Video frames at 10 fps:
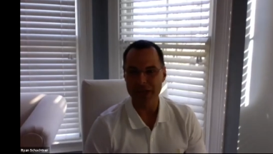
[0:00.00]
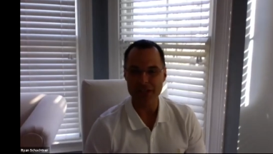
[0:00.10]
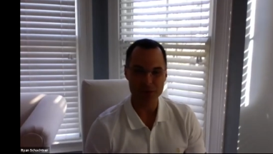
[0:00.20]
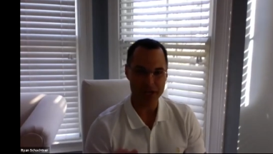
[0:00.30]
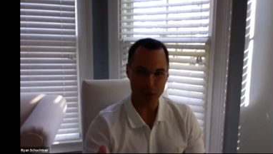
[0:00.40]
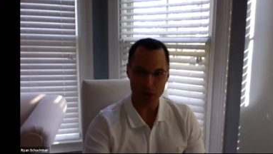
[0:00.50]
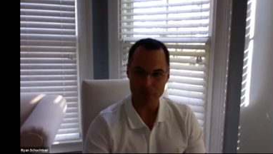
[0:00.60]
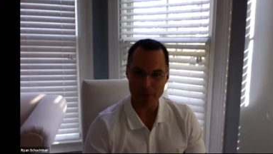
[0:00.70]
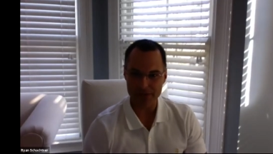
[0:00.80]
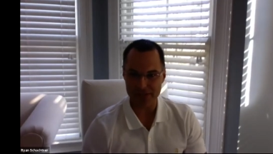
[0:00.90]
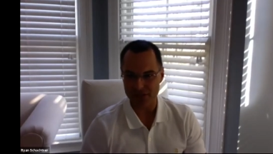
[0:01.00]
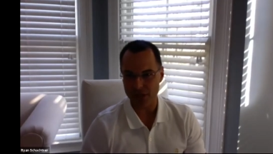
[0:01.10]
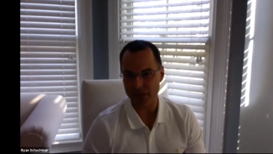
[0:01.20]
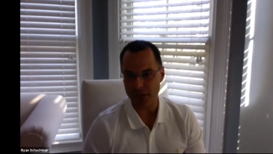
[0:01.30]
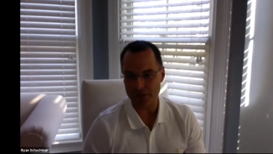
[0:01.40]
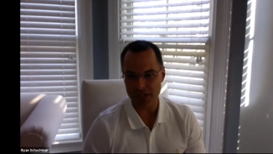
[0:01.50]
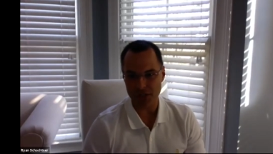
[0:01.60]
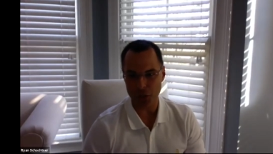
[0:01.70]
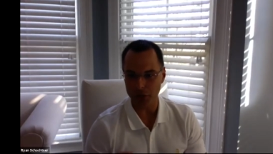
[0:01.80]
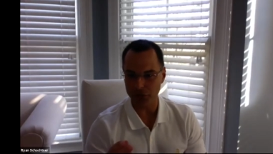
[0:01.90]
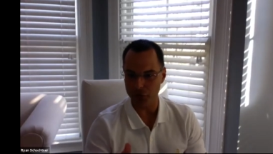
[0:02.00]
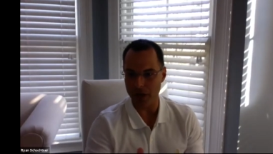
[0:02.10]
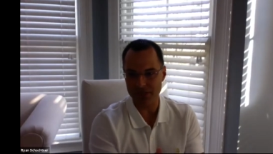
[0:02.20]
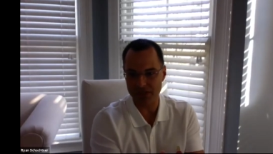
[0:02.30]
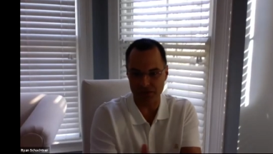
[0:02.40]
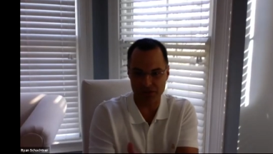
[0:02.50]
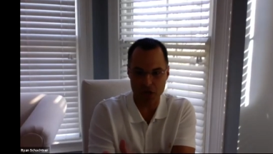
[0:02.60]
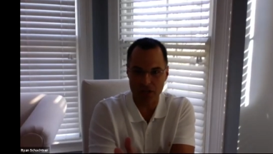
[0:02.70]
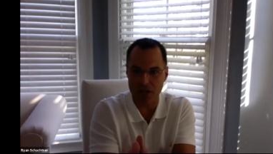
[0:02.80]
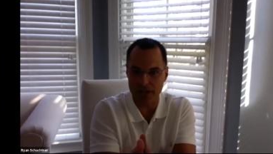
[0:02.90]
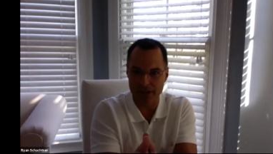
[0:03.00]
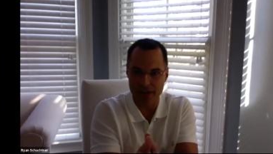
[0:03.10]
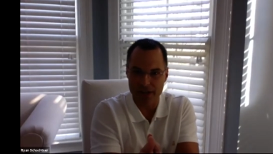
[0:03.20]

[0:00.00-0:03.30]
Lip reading: And that's what I love about the stuff that y'all do. I'm still stuck on